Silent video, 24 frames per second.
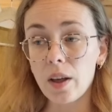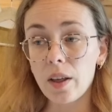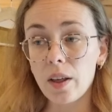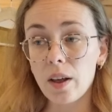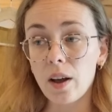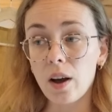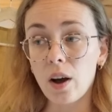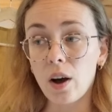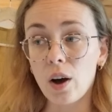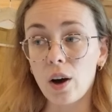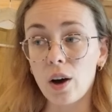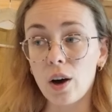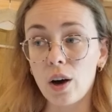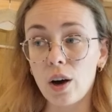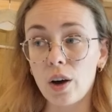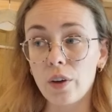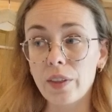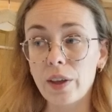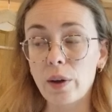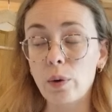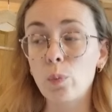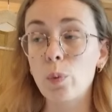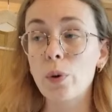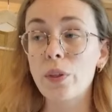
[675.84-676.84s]

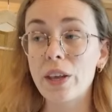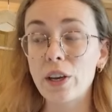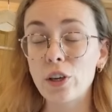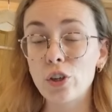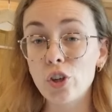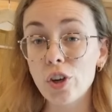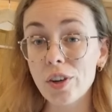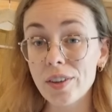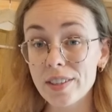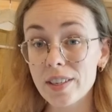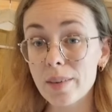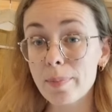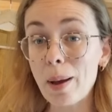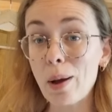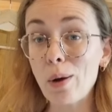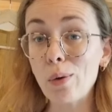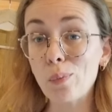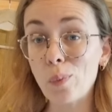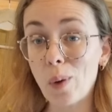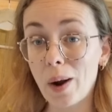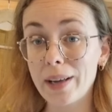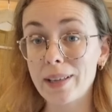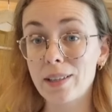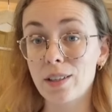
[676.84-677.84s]
they're just about
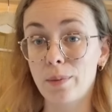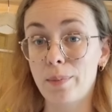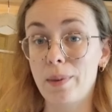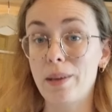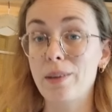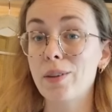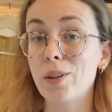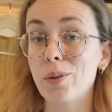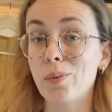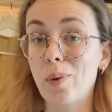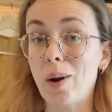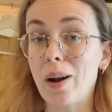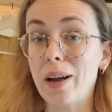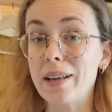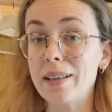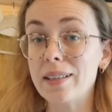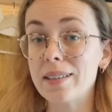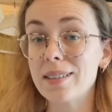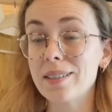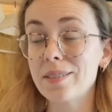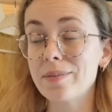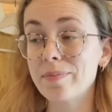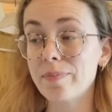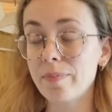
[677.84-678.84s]
right on me with the
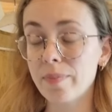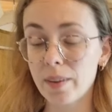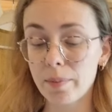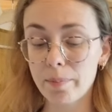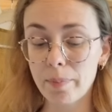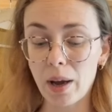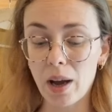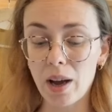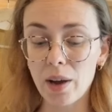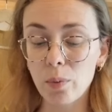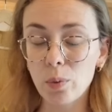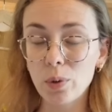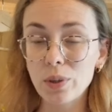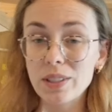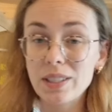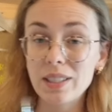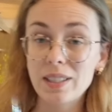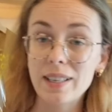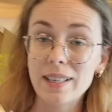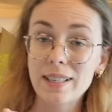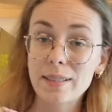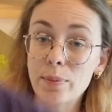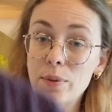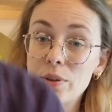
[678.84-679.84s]
rise, but I wanted
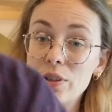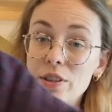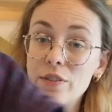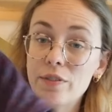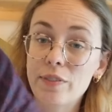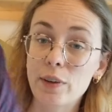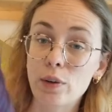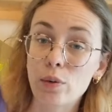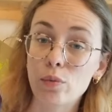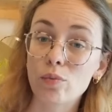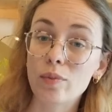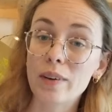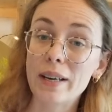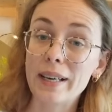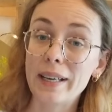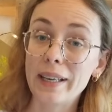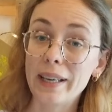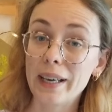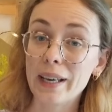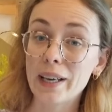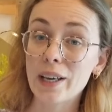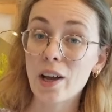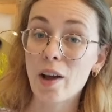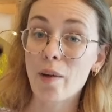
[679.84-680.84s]
this one to feel
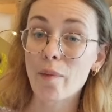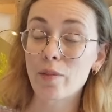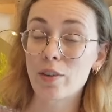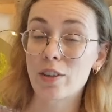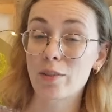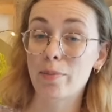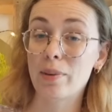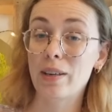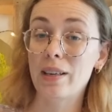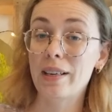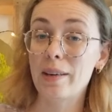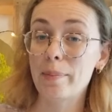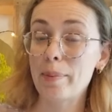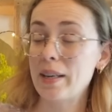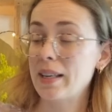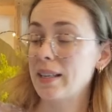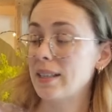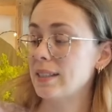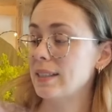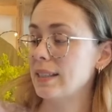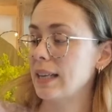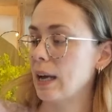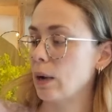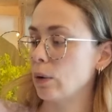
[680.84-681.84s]
really comfortable and a bit
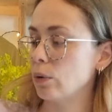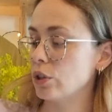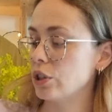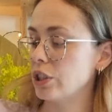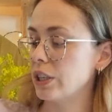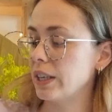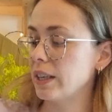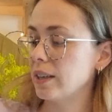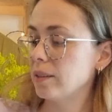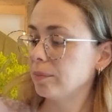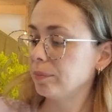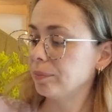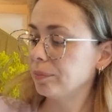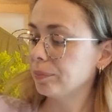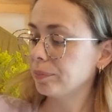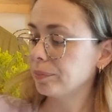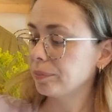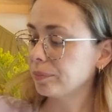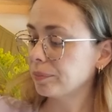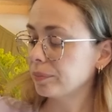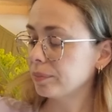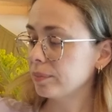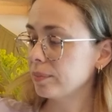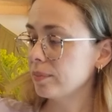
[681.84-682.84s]
slouchy.
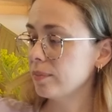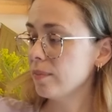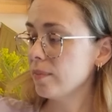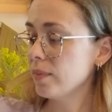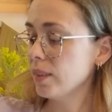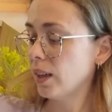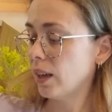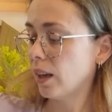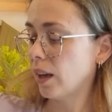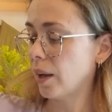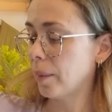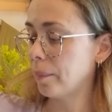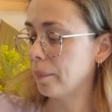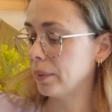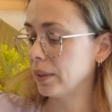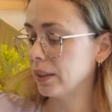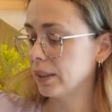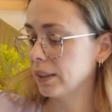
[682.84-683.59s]
And